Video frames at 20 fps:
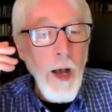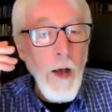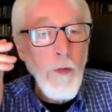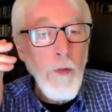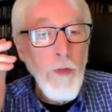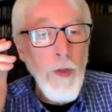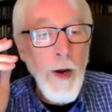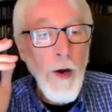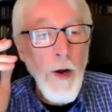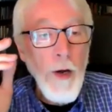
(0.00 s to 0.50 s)

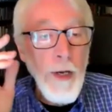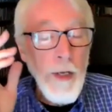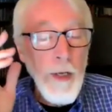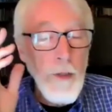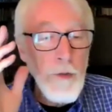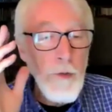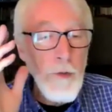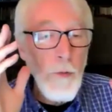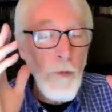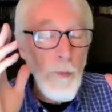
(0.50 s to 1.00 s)
there
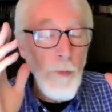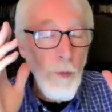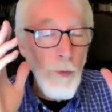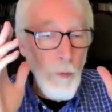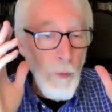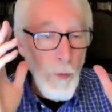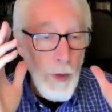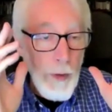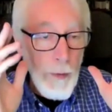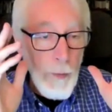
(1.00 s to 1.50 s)
is
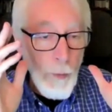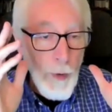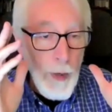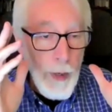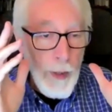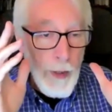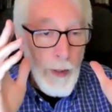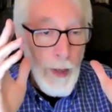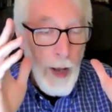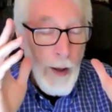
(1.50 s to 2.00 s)

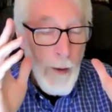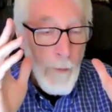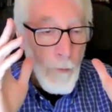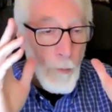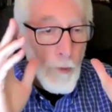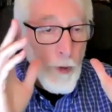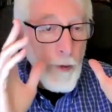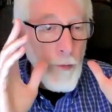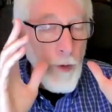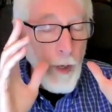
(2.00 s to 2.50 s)
when
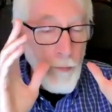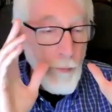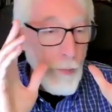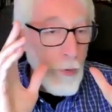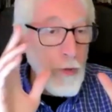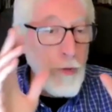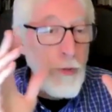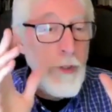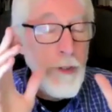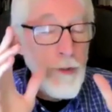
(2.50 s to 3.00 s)
a
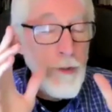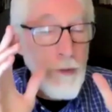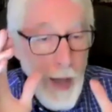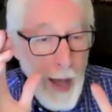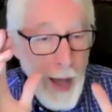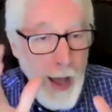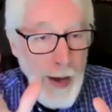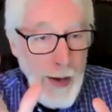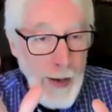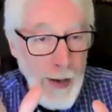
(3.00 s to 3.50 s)
person is
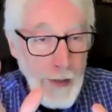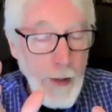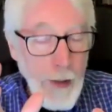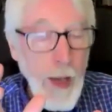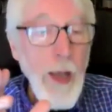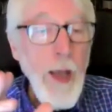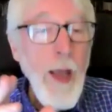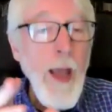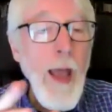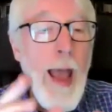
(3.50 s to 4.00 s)
dying,
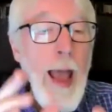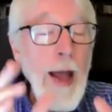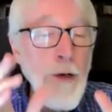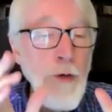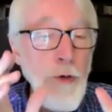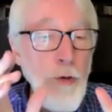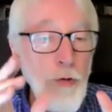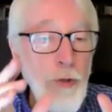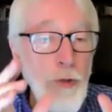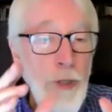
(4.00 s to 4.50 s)
and
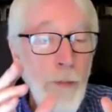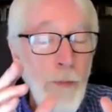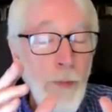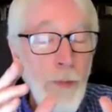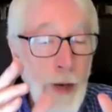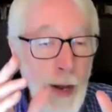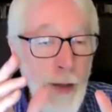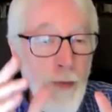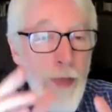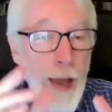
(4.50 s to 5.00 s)
you
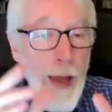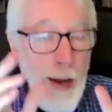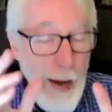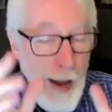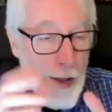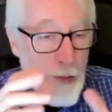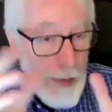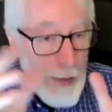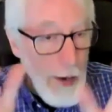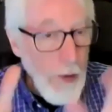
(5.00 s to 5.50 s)
simply, and they
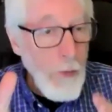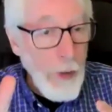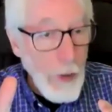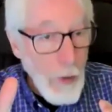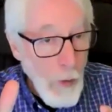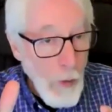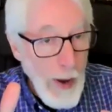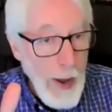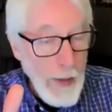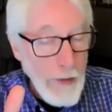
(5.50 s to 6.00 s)
at their
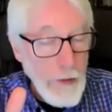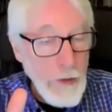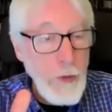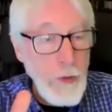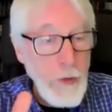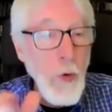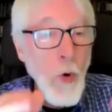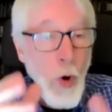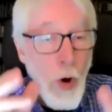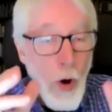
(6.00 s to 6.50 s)
request,
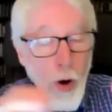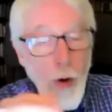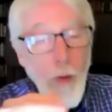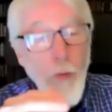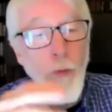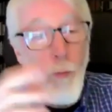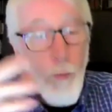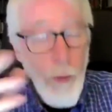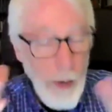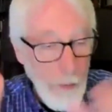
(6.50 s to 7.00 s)
or
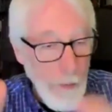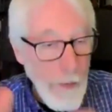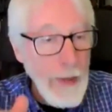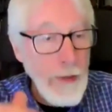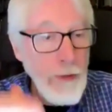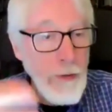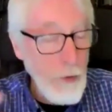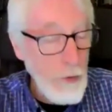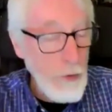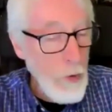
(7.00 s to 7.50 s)
when it
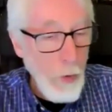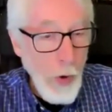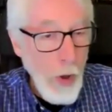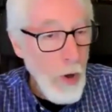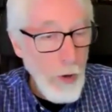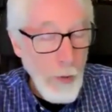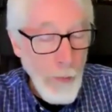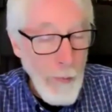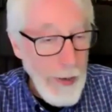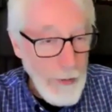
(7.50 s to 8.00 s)
no
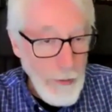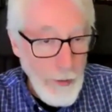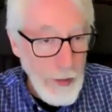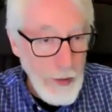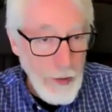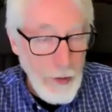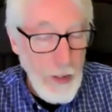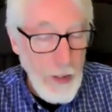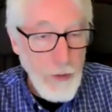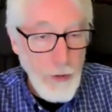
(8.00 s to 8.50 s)
longer makes any
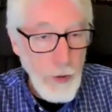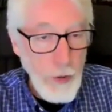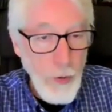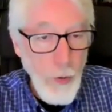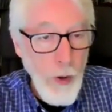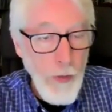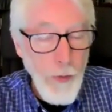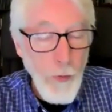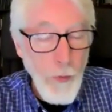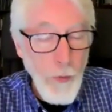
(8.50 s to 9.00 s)
sense to do
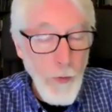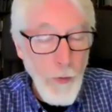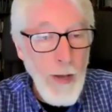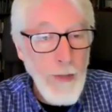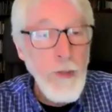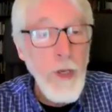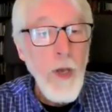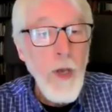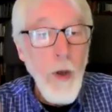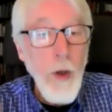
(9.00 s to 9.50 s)

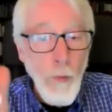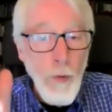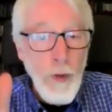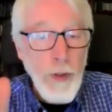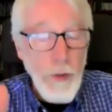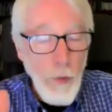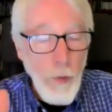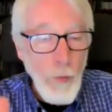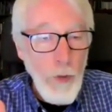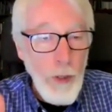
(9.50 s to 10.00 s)
otherwise,
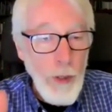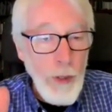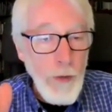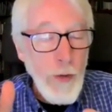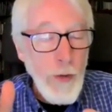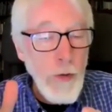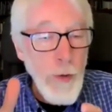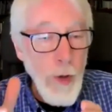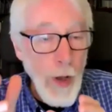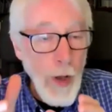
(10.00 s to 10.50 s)
we
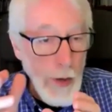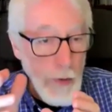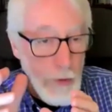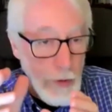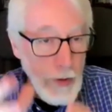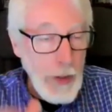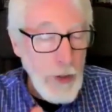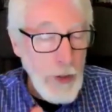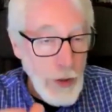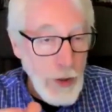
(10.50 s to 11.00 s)

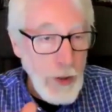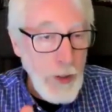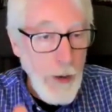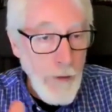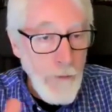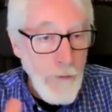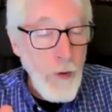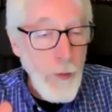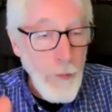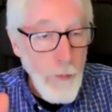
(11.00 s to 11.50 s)
cease to
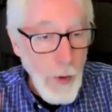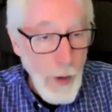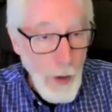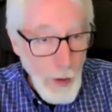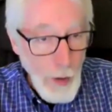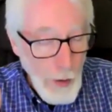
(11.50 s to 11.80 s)
give them